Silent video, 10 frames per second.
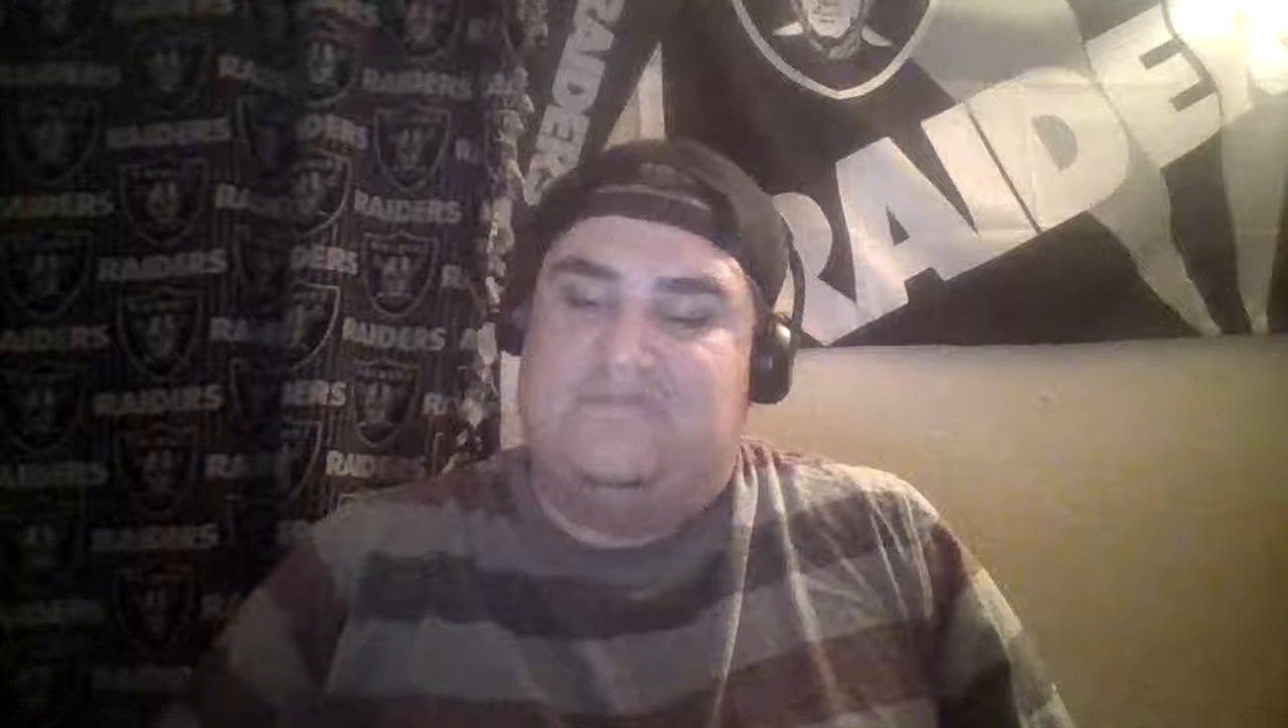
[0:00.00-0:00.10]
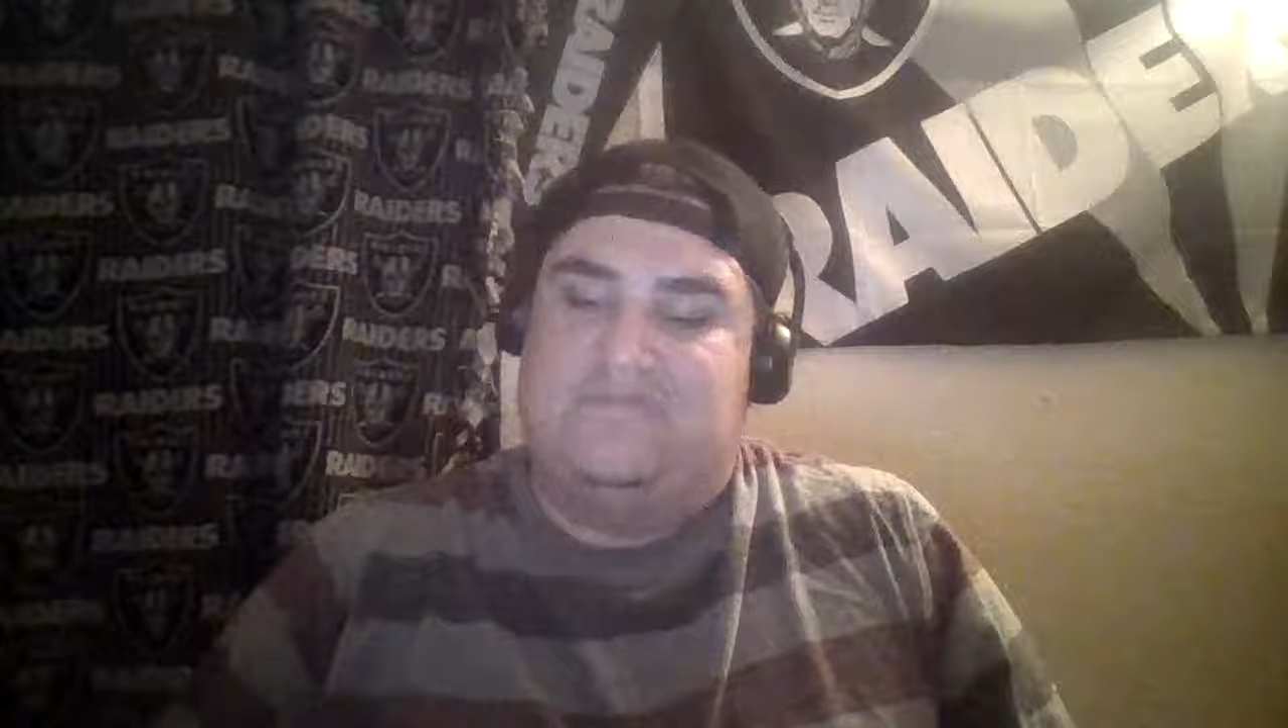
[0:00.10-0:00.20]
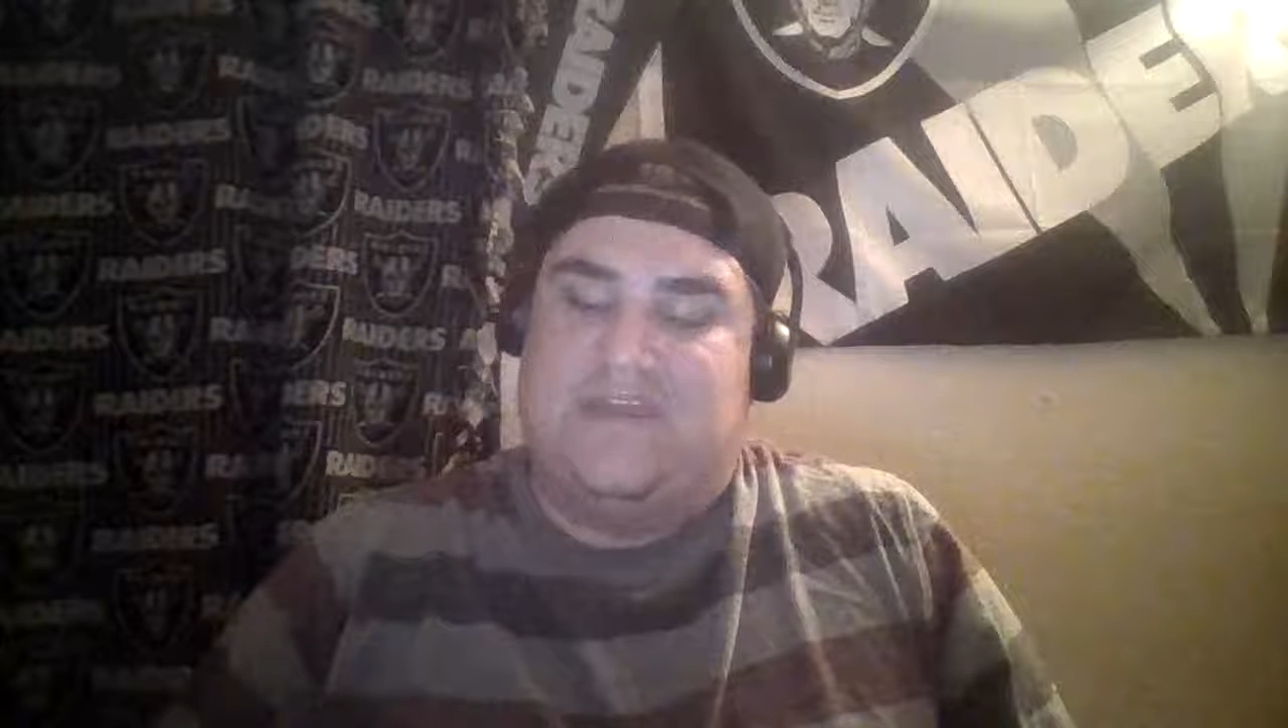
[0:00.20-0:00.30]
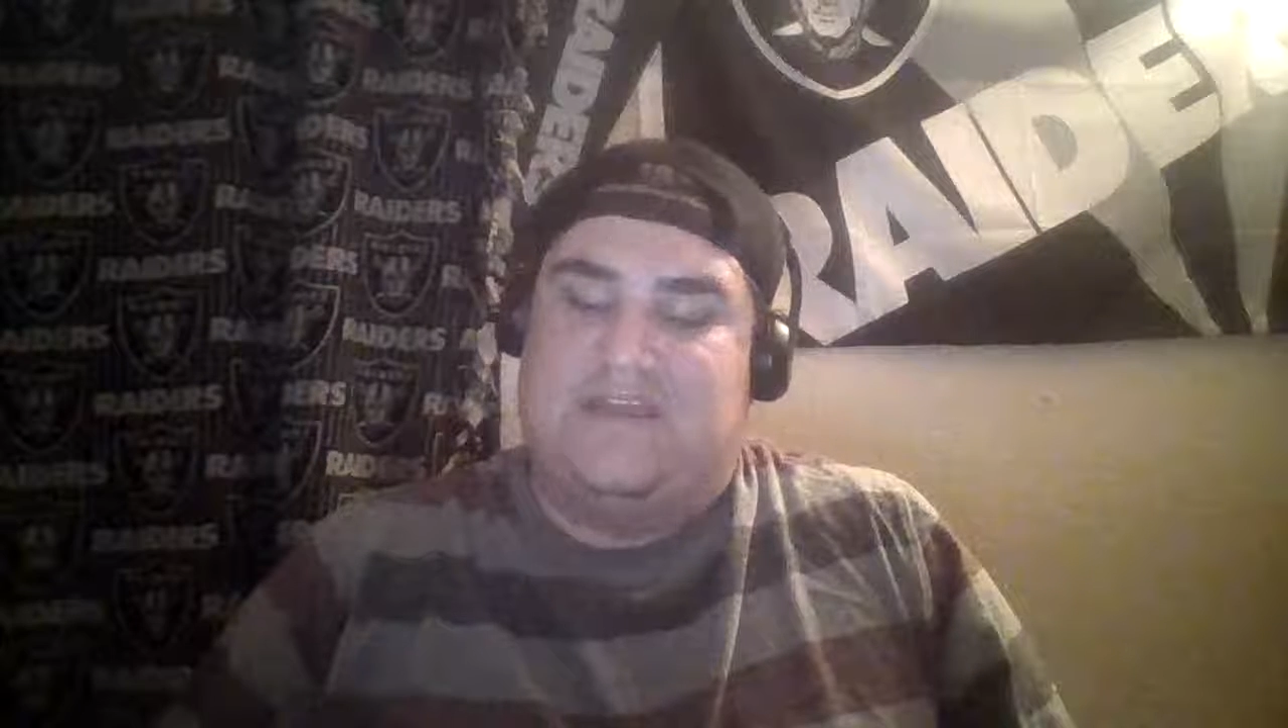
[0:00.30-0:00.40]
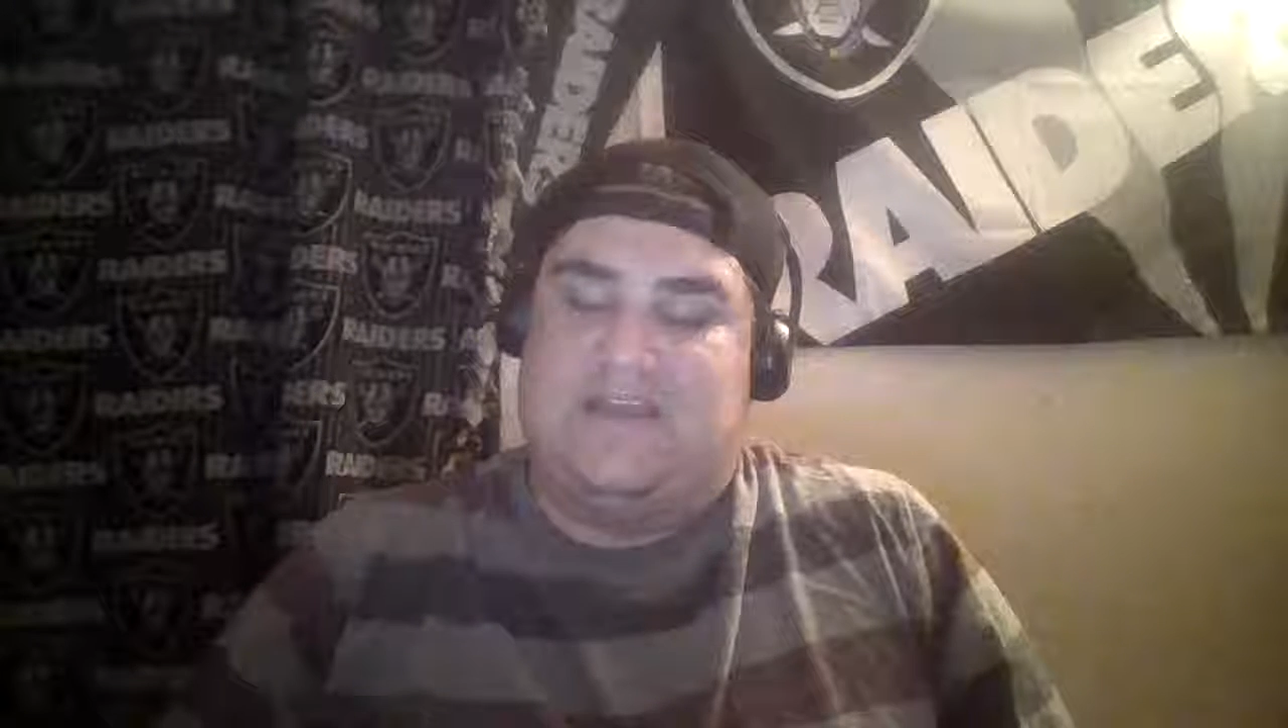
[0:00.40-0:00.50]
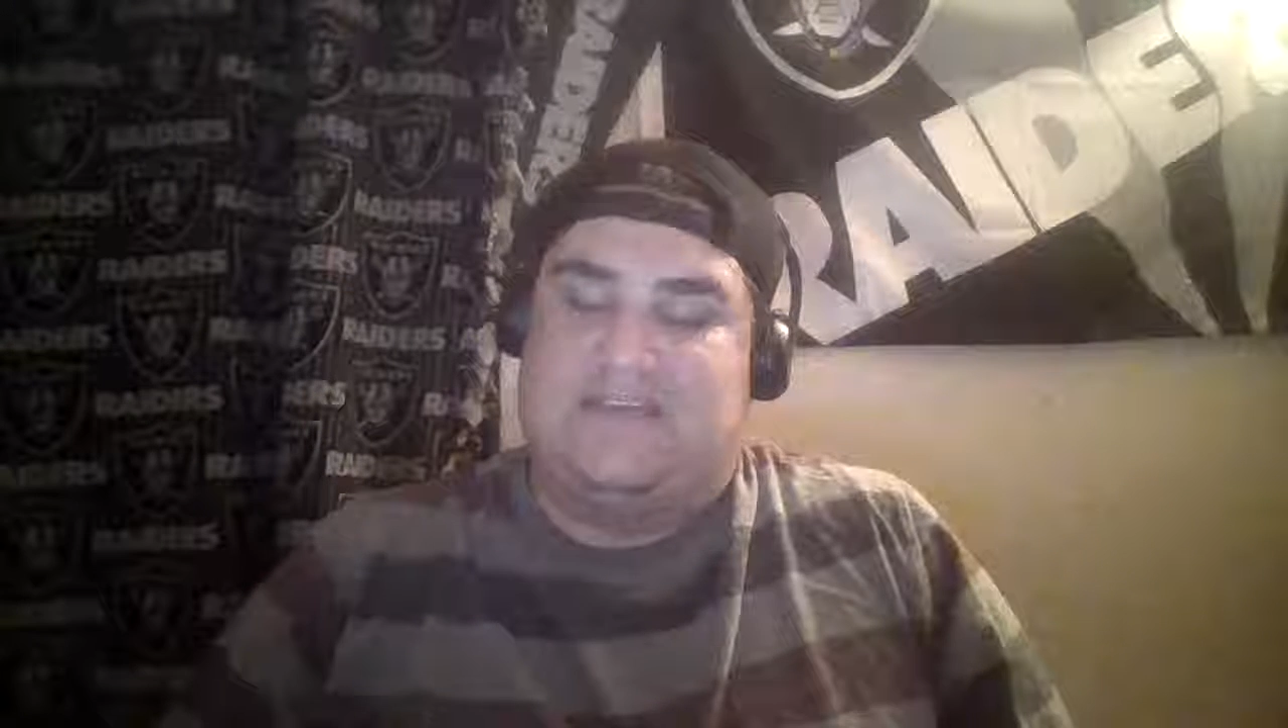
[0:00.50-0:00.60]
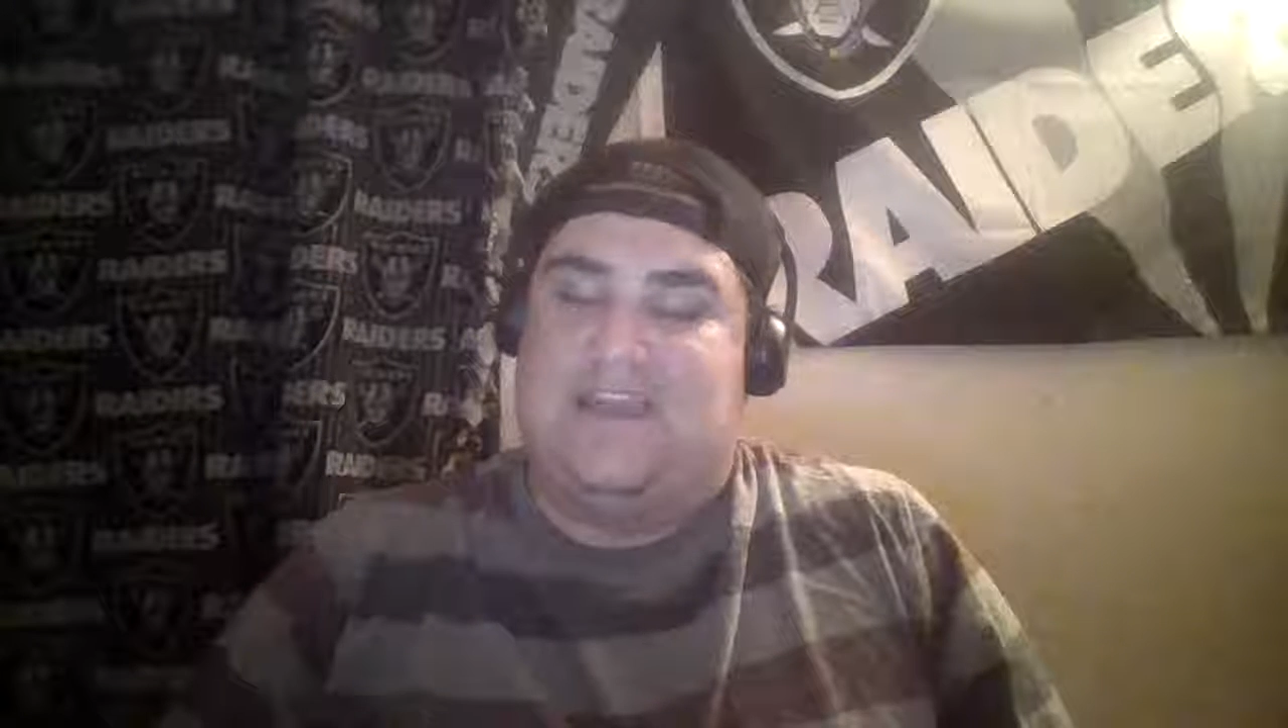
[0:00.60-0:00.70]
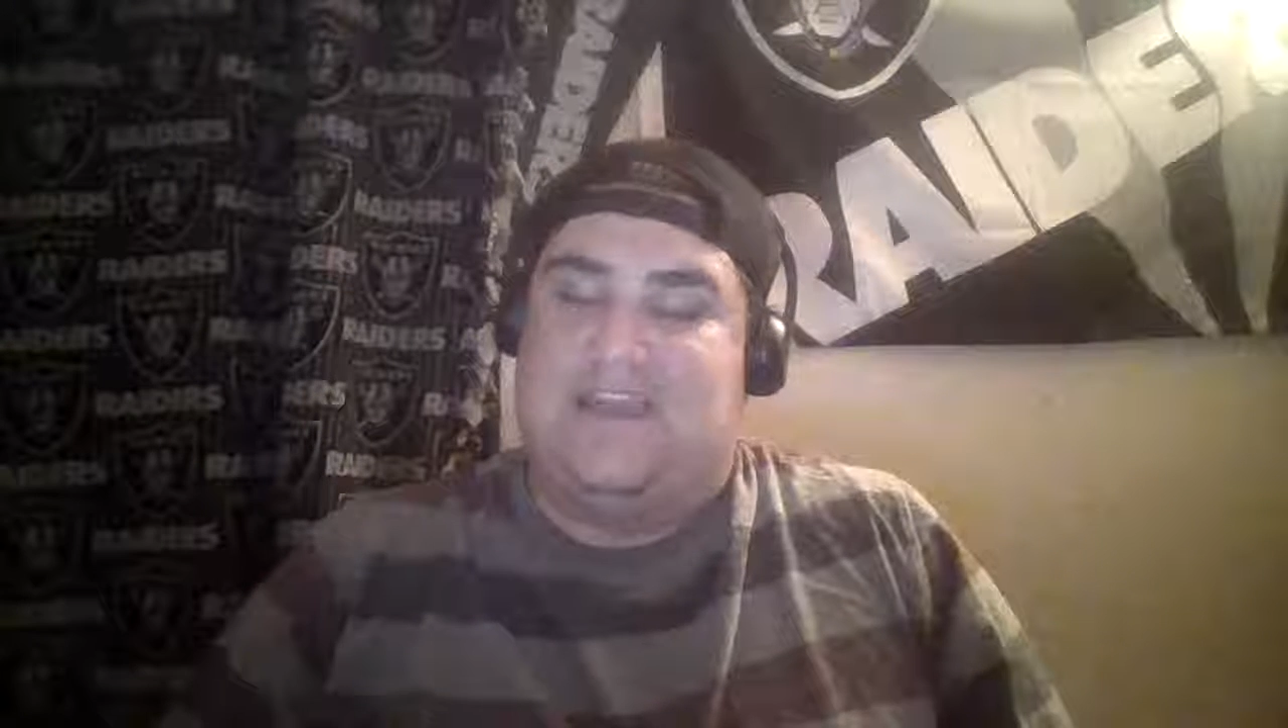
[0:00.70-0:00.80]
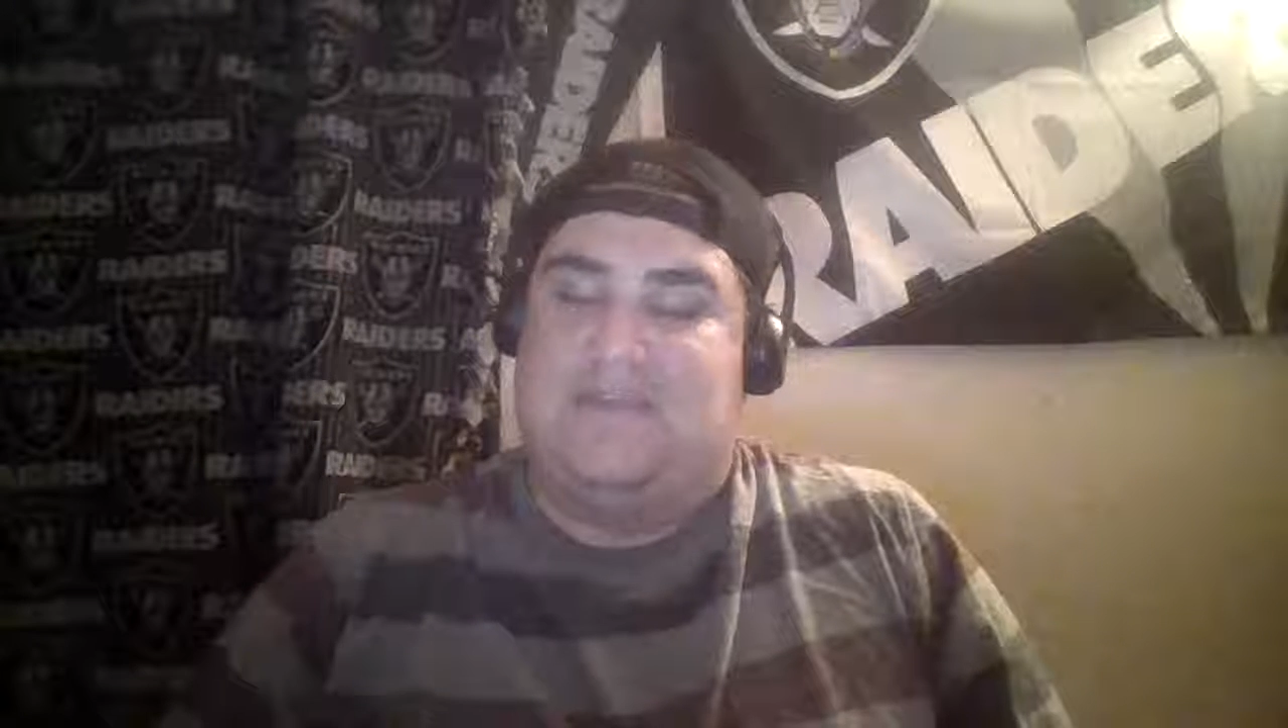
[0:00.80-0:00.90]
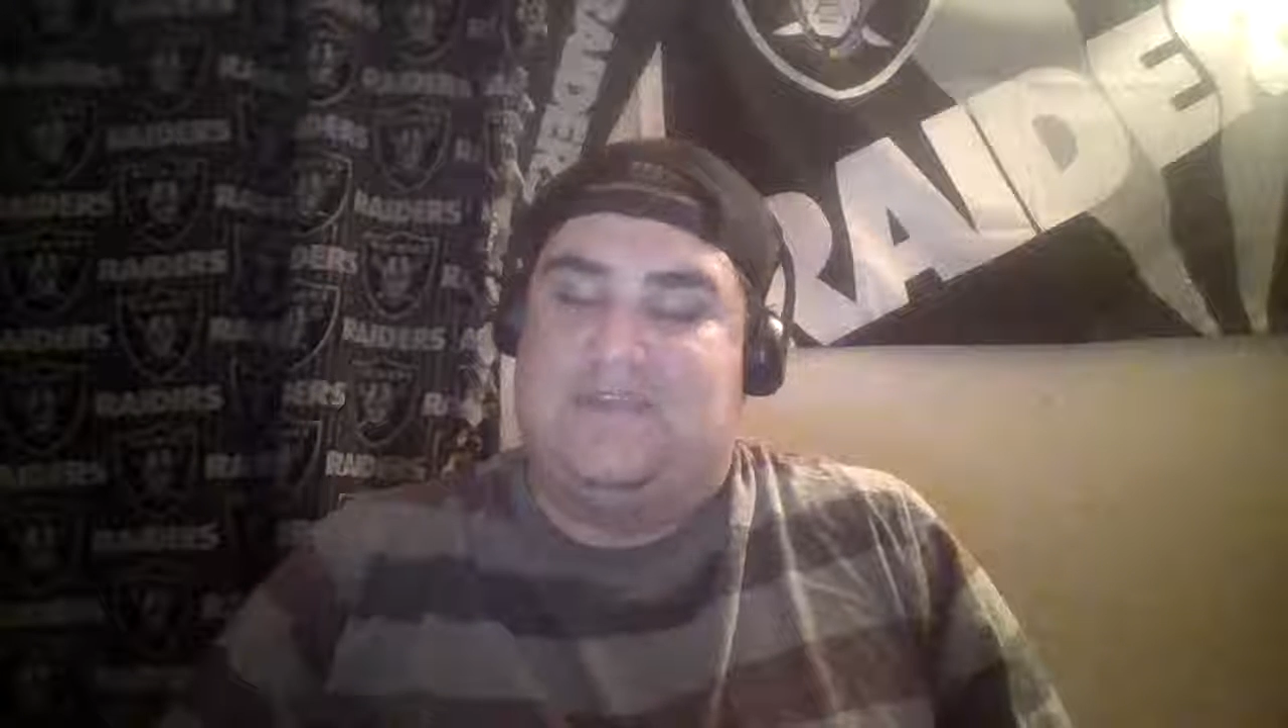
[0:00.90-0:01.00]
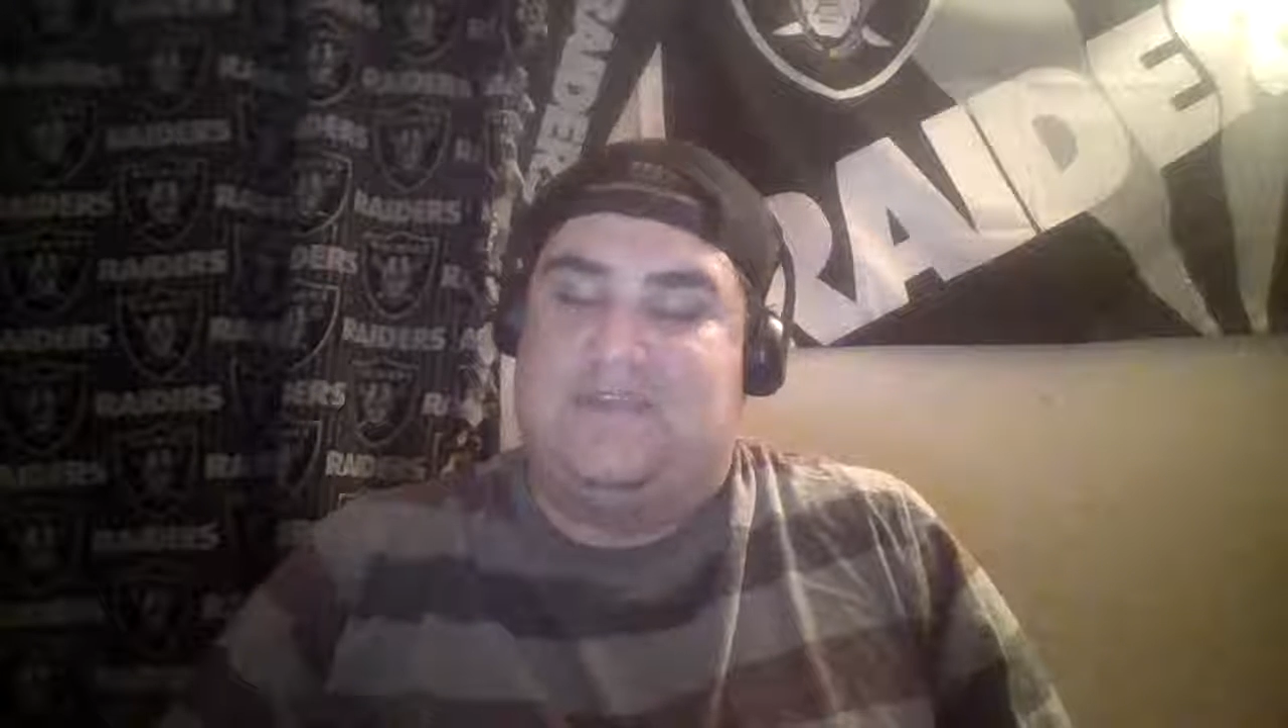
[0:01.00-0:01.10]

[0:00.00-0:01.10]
they escaped